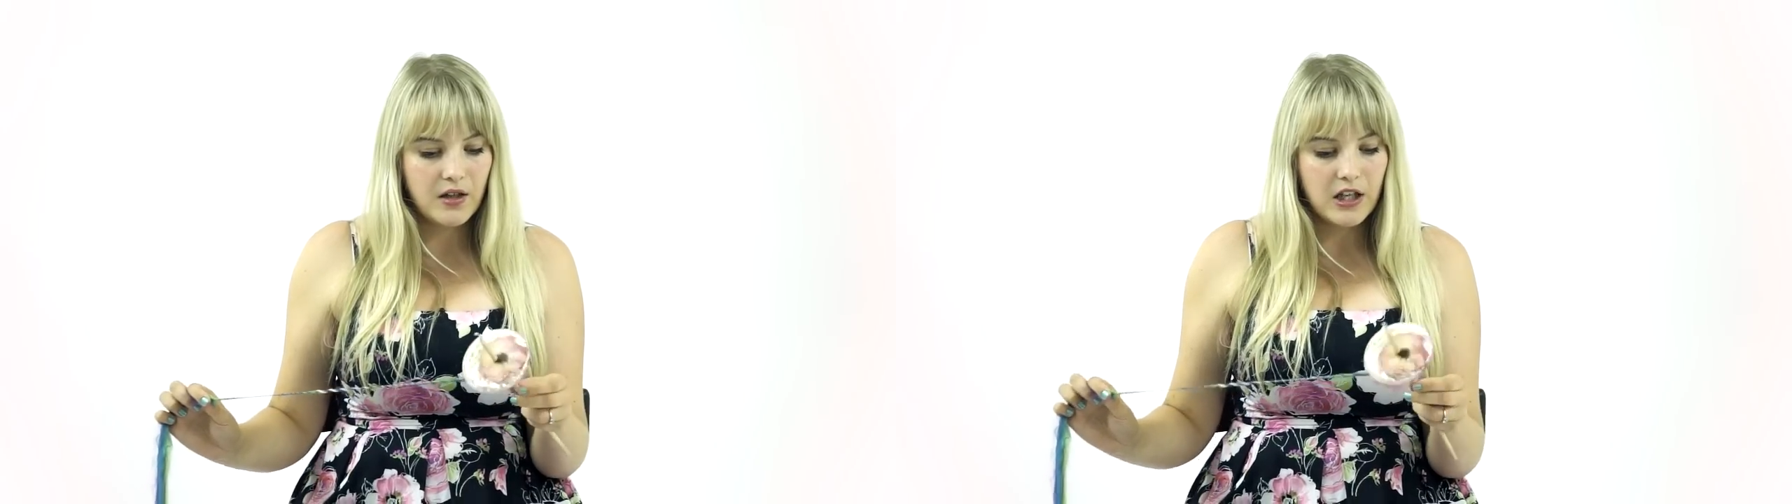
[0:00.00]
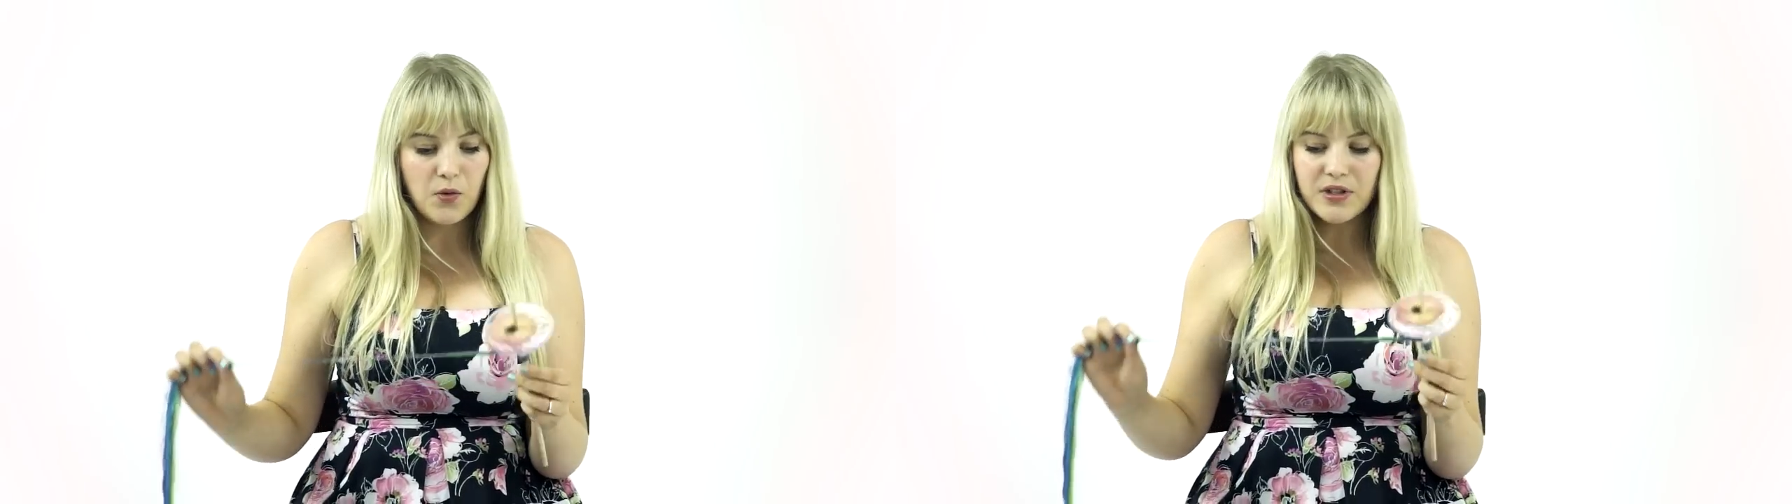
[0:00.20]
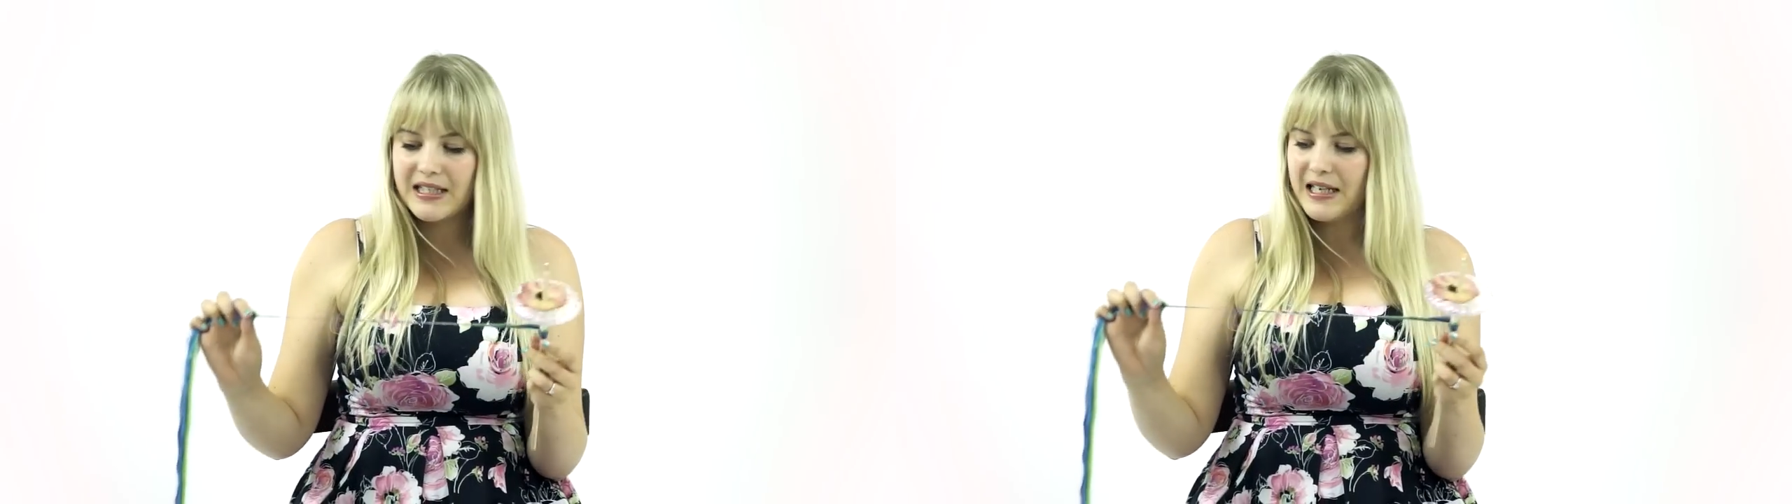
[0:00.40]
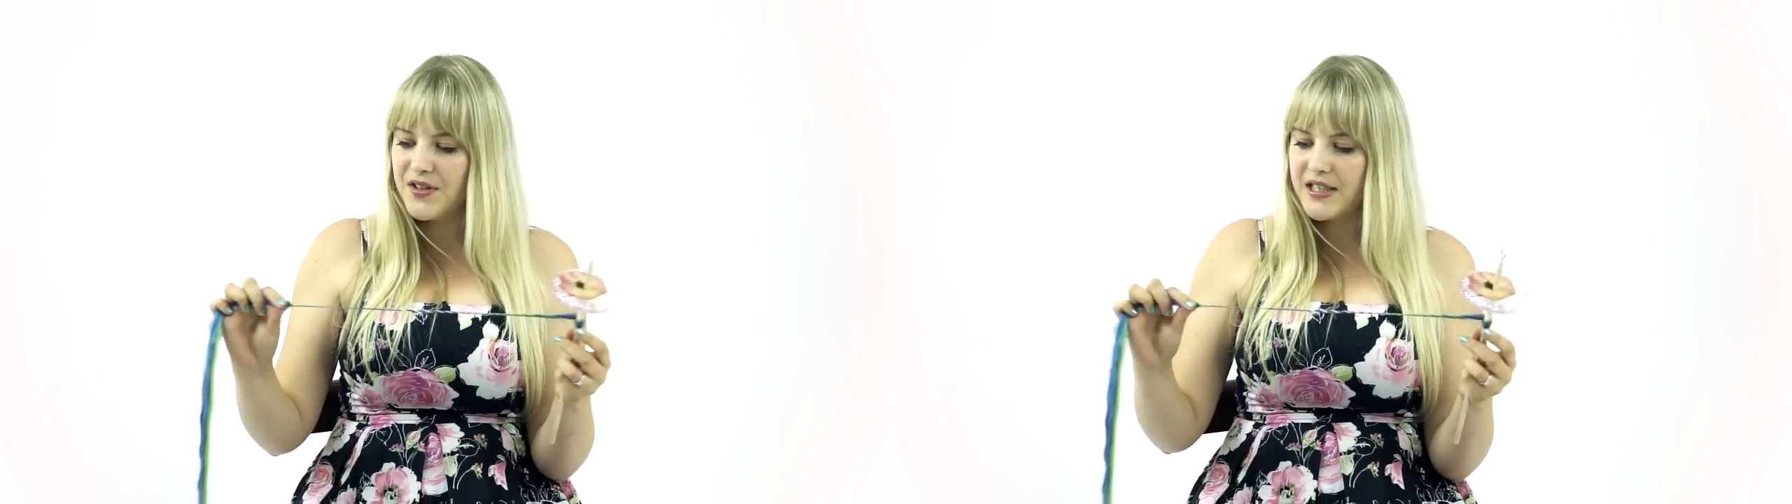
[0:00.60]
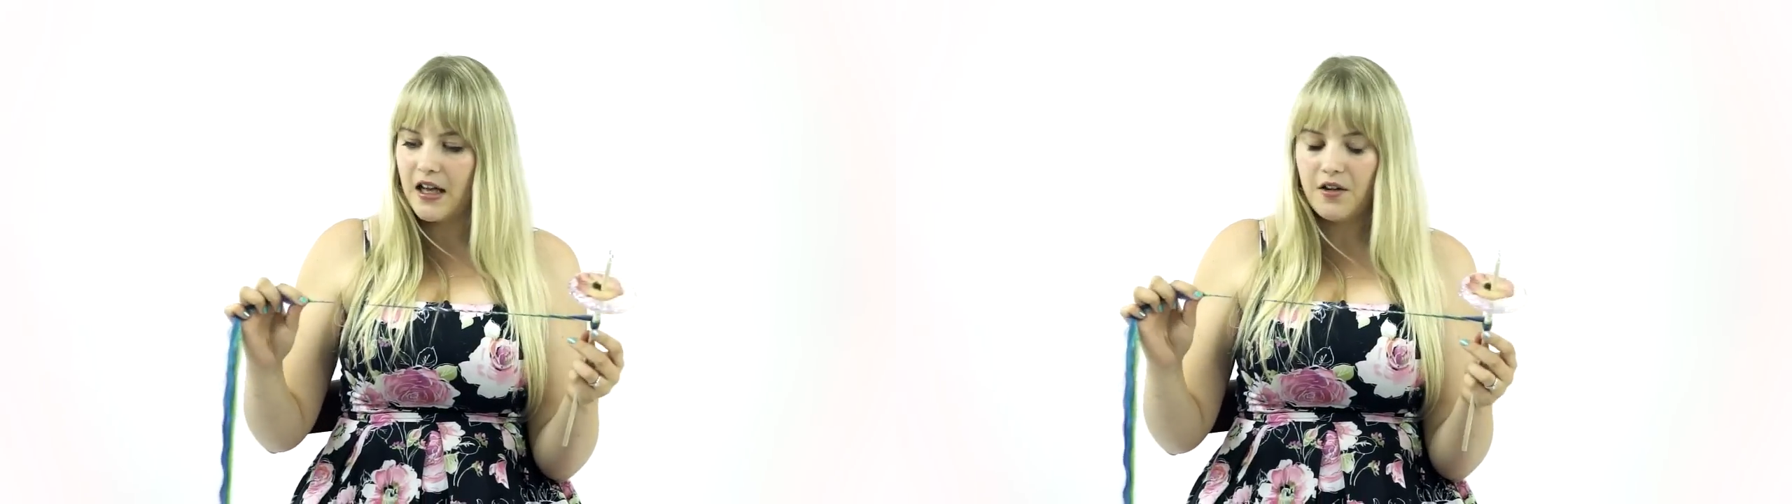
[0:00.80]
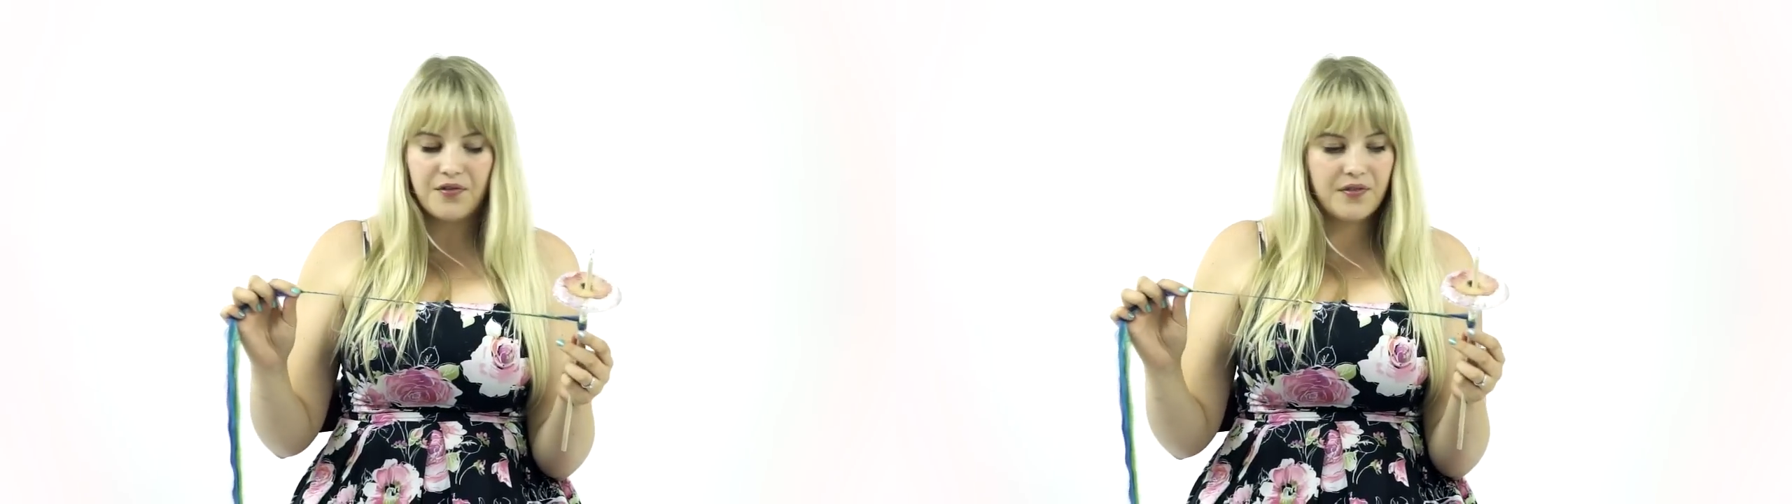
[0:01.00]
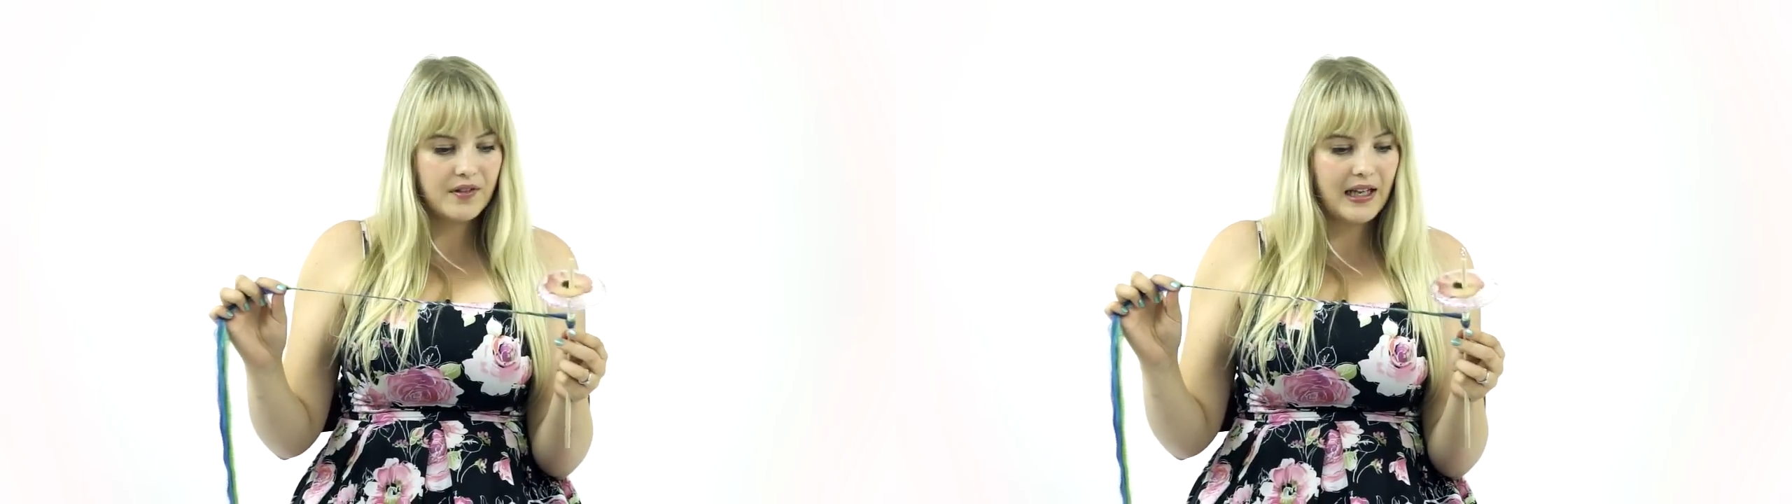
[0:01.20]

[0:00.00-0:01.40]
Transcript: You want to leave yourself